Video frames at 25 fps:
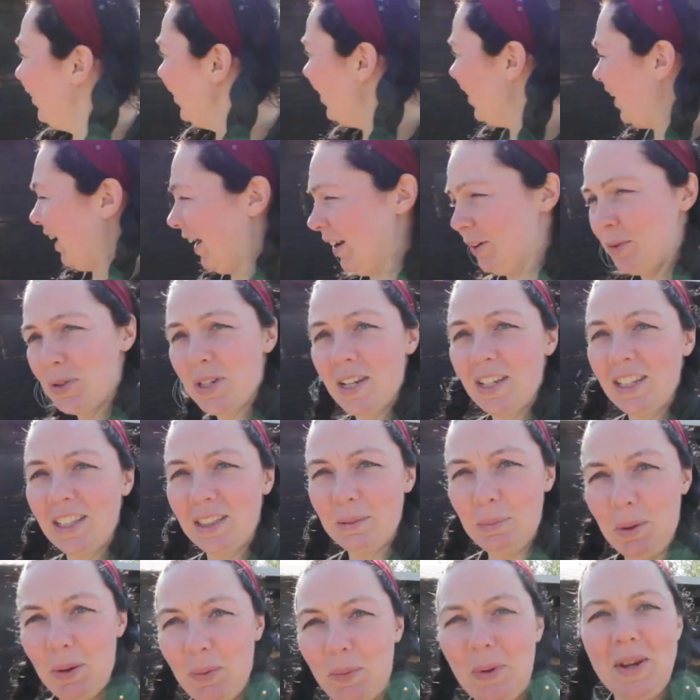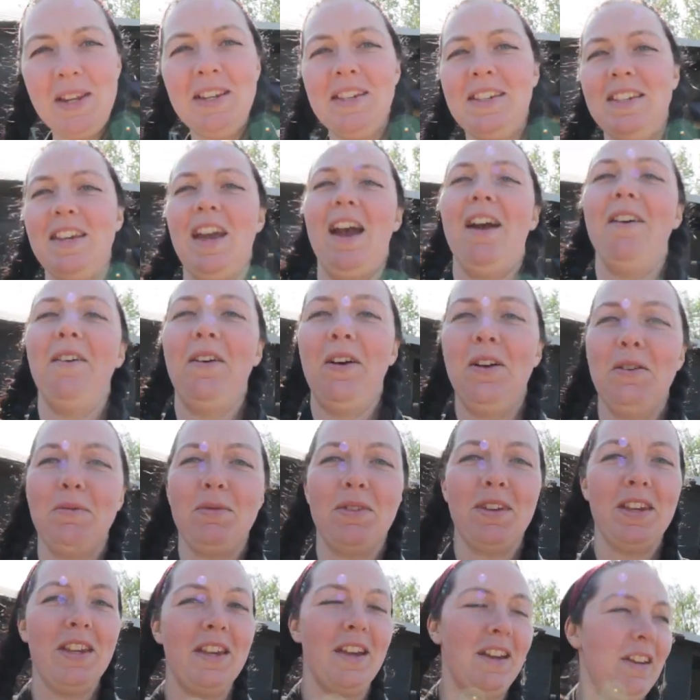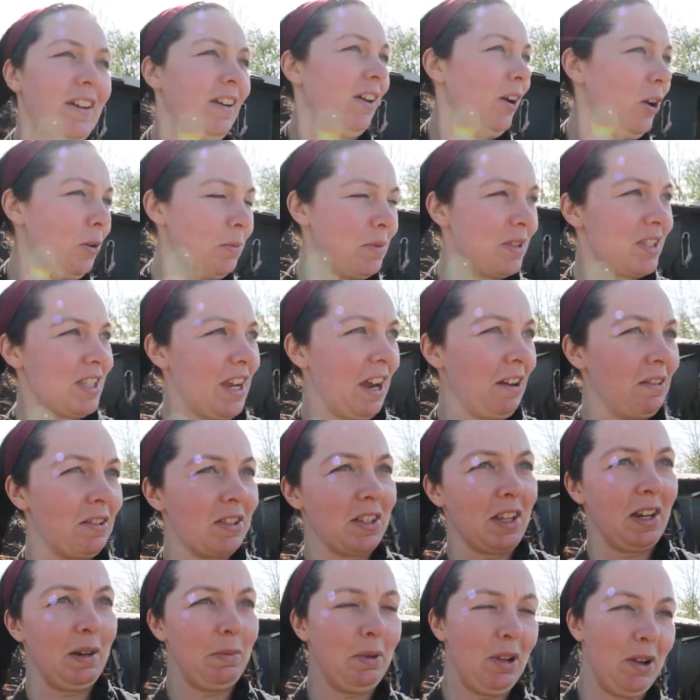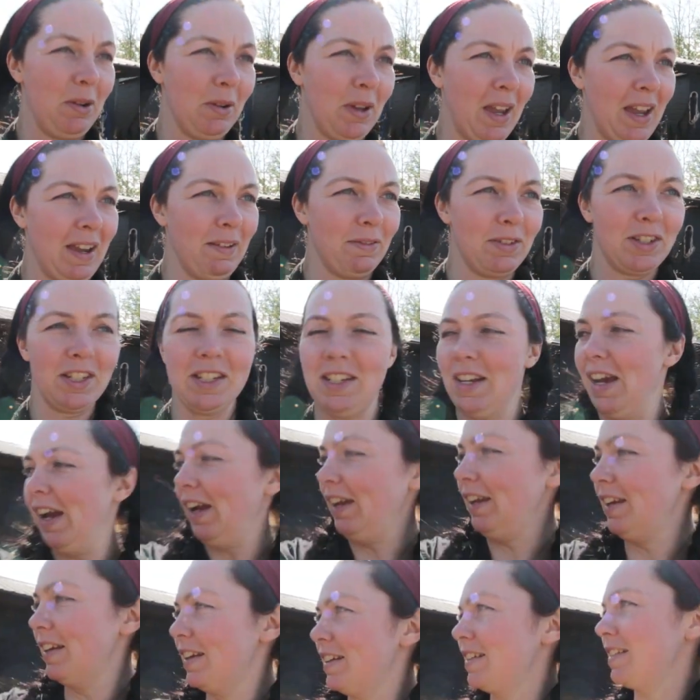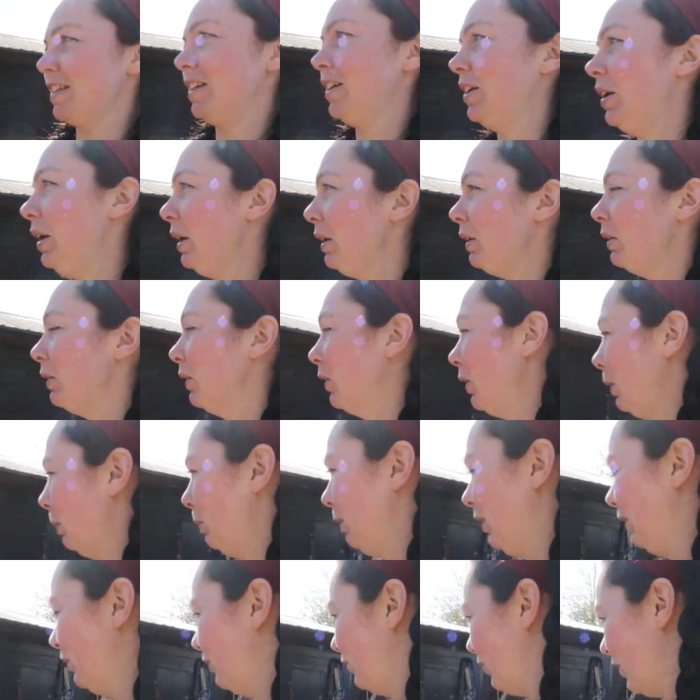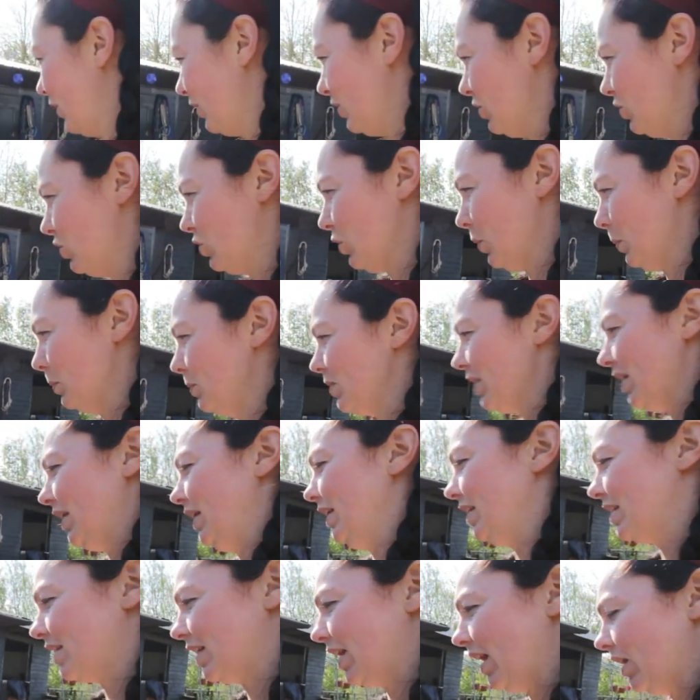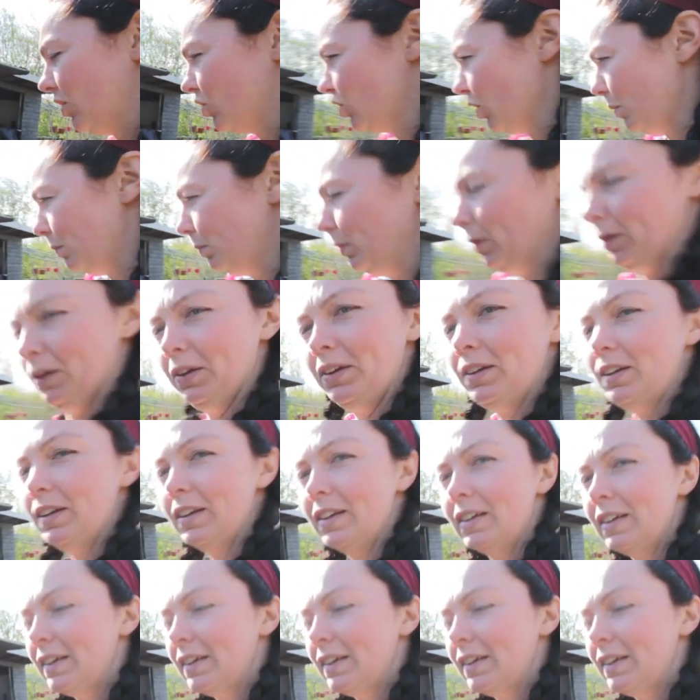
Right, it's a little bit windy out. I hope the sound's going to be okay for today. So I've got a couple of jobs I need to catch up on.